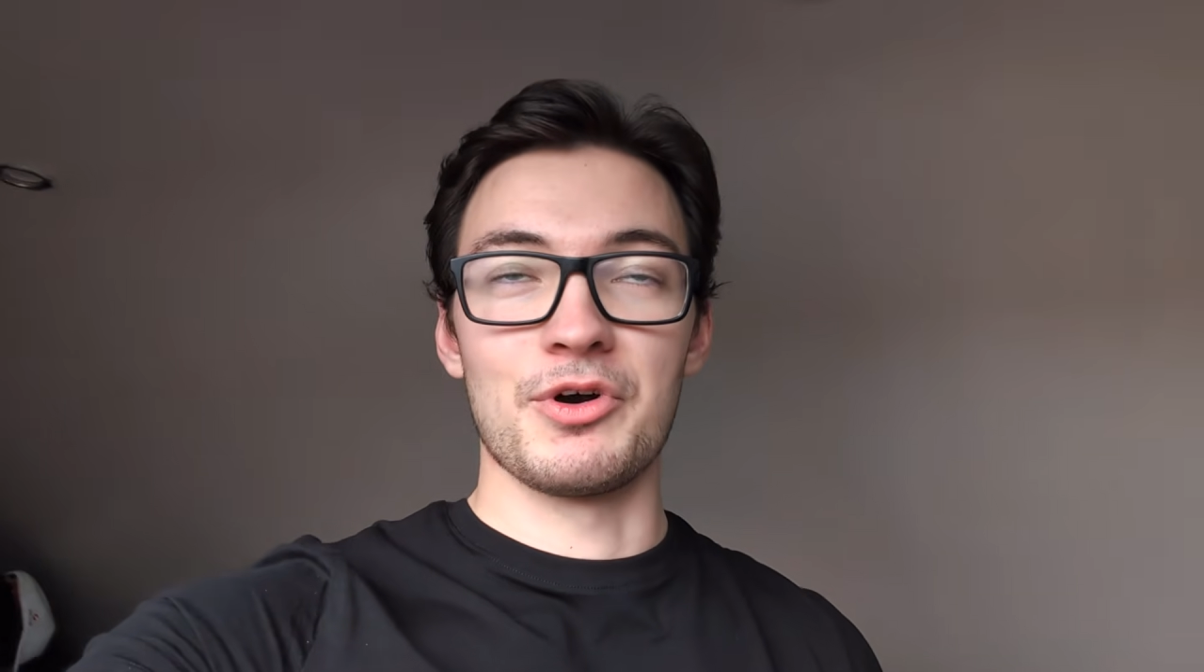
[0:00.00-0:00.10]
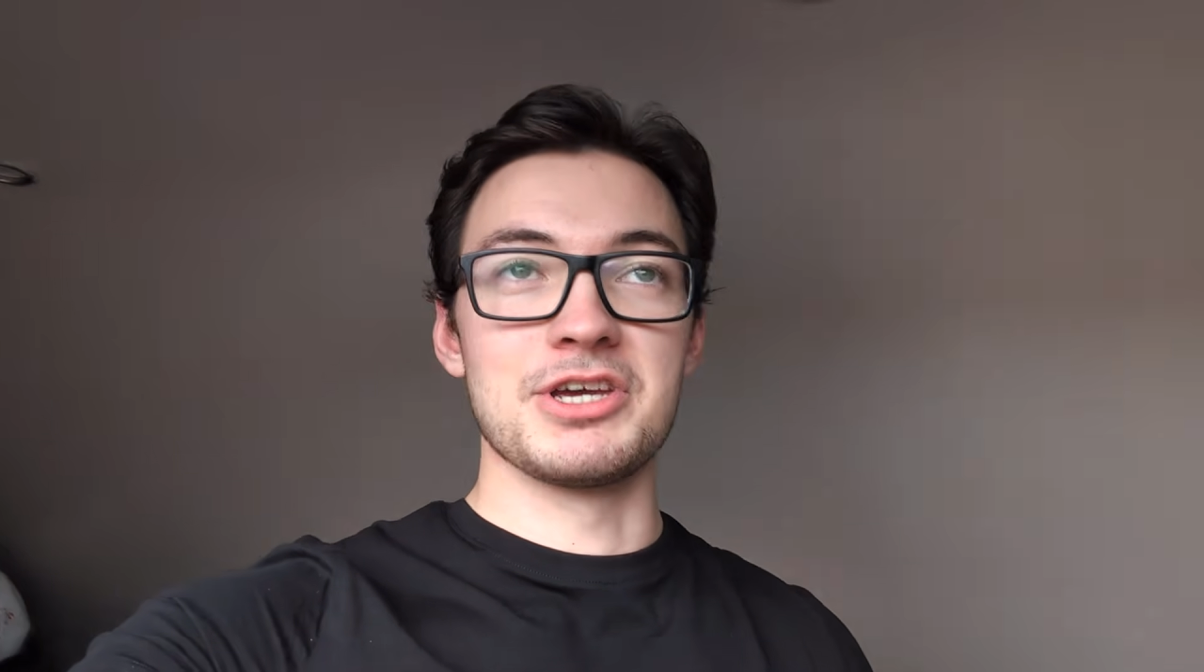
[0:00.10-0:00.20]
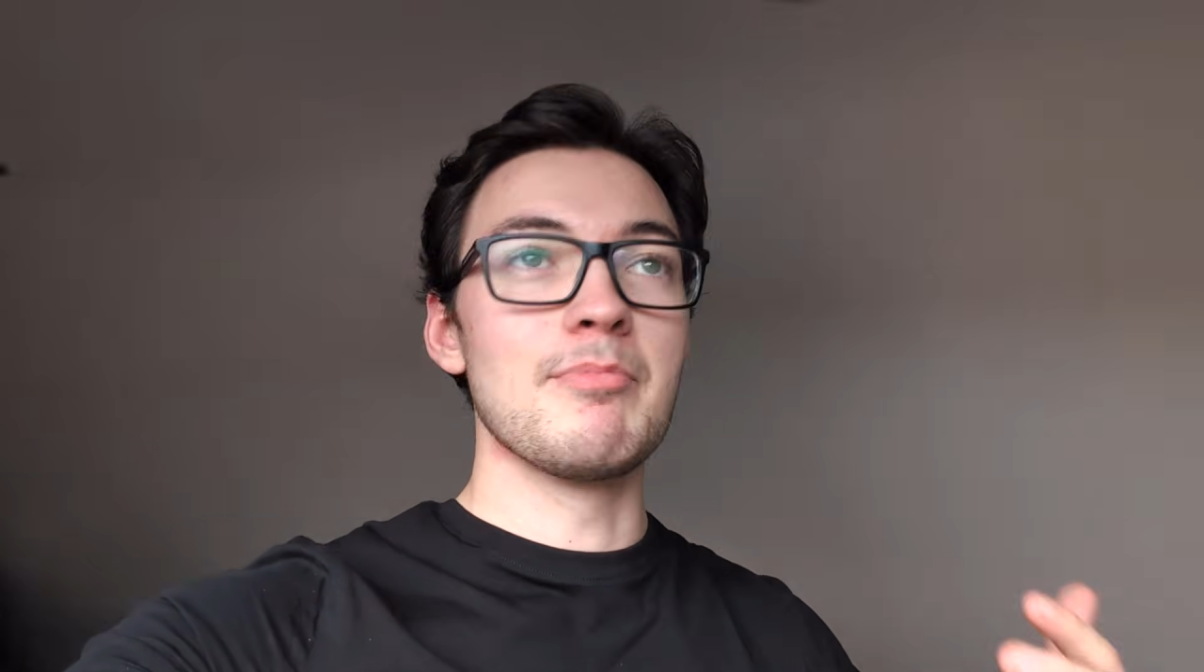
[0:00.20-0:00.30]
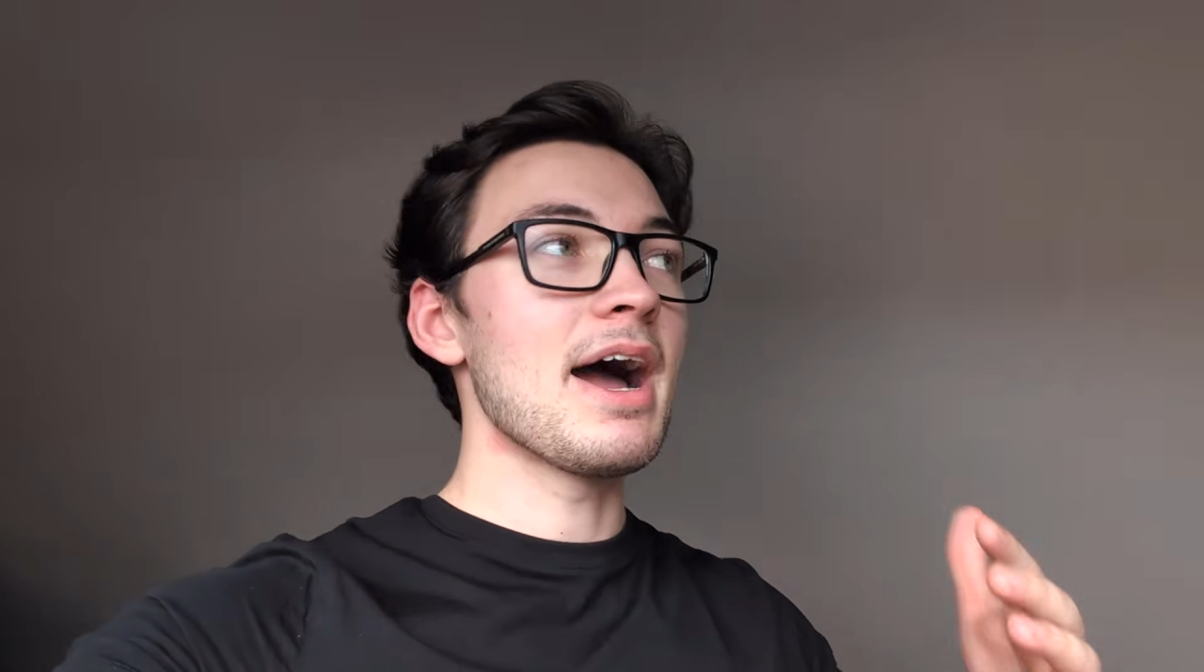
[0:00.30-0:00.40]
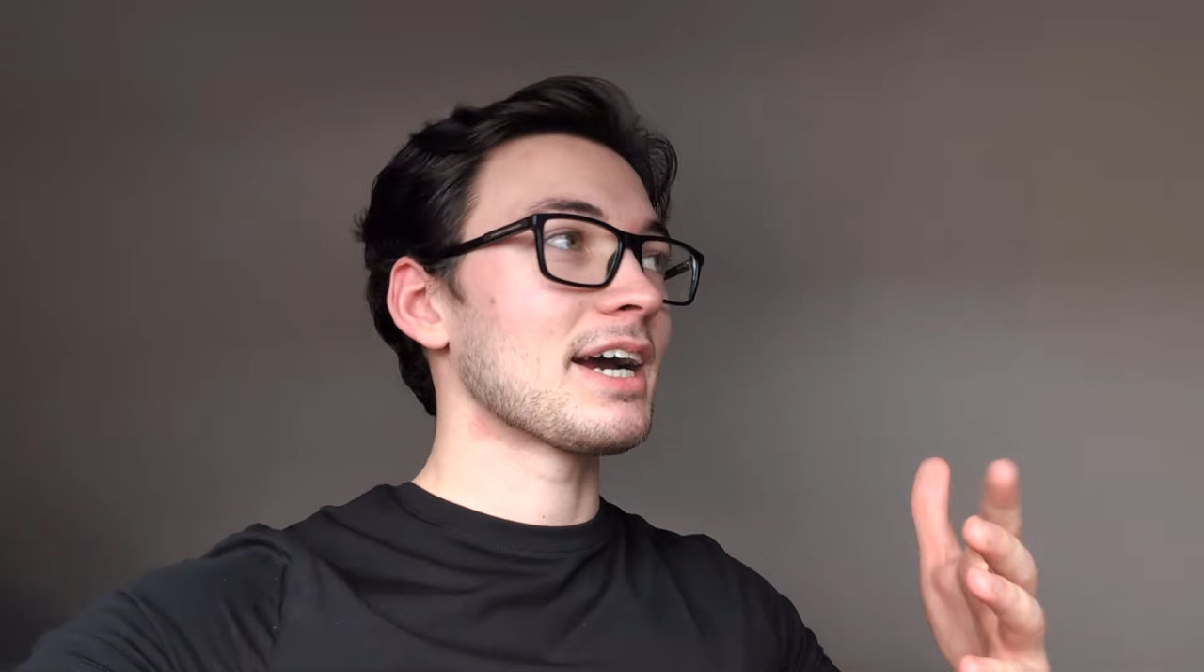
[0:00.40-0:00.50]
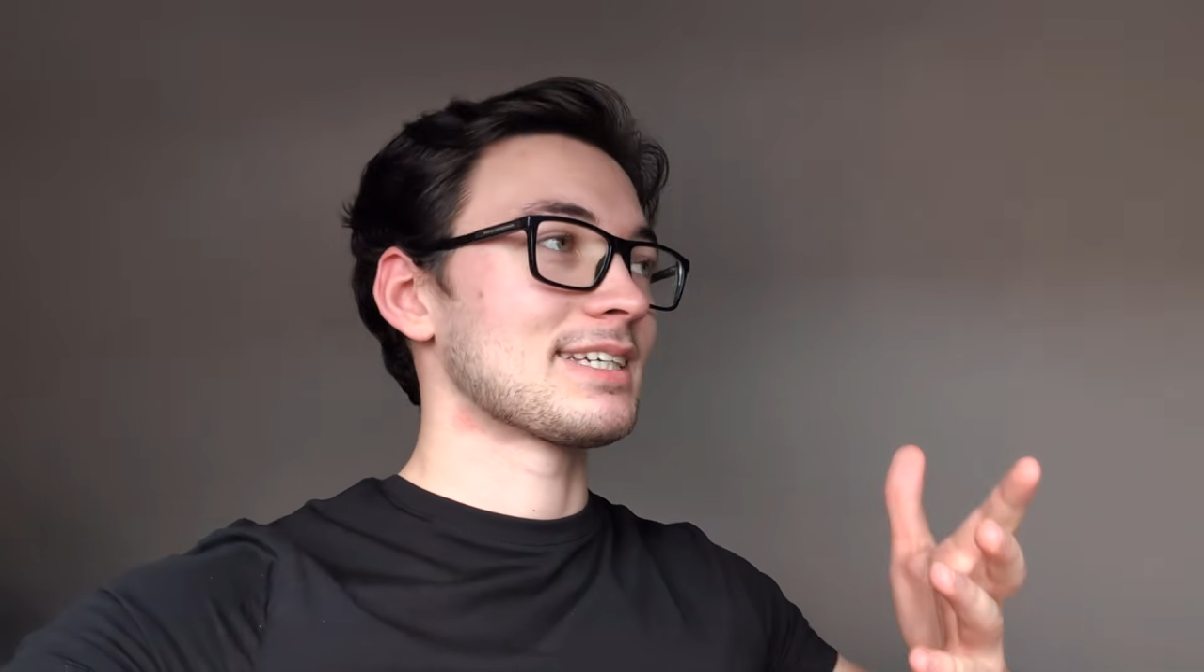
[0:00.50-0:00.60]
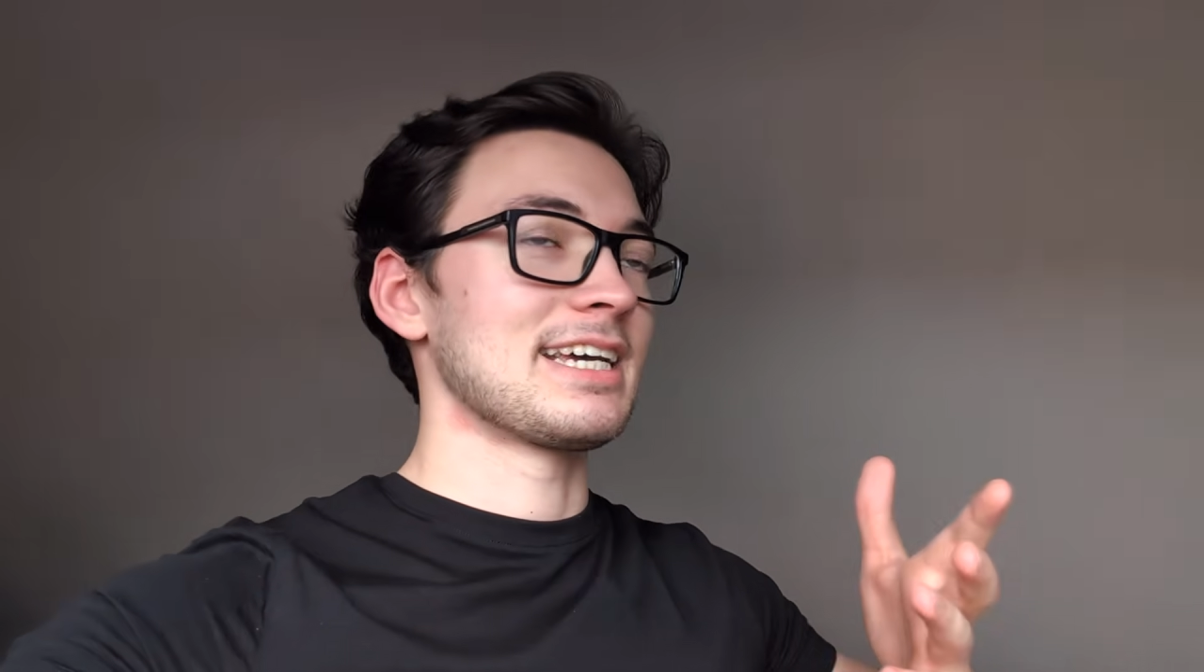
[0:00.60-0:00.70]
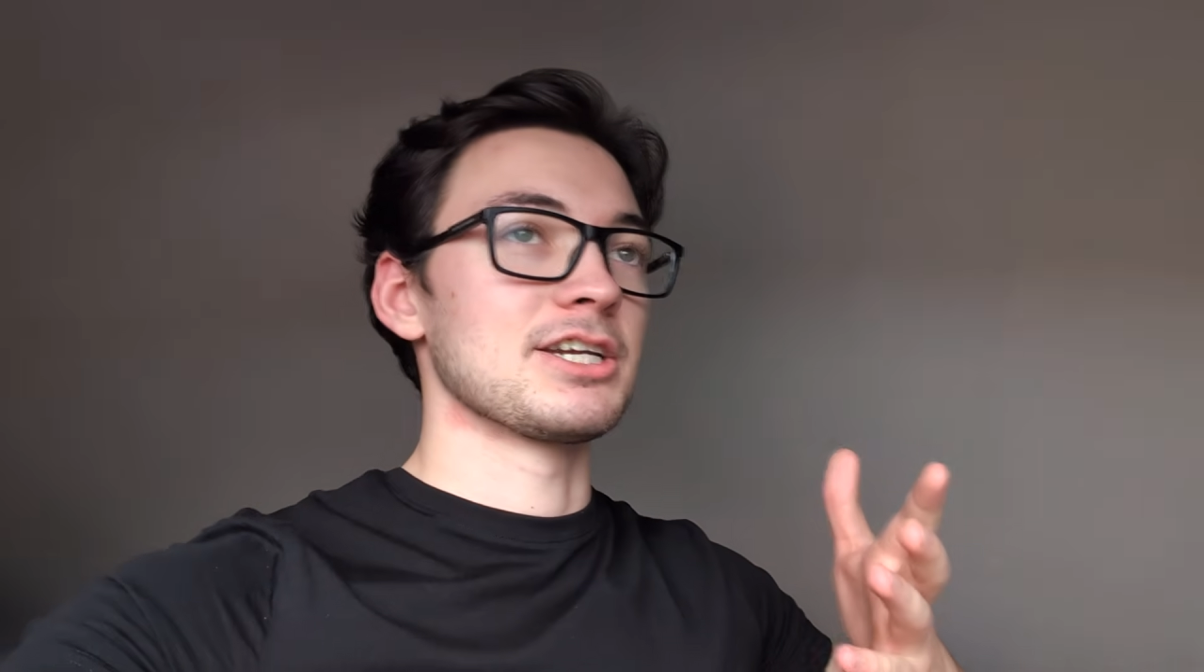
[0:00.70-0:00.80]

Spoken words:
You might actually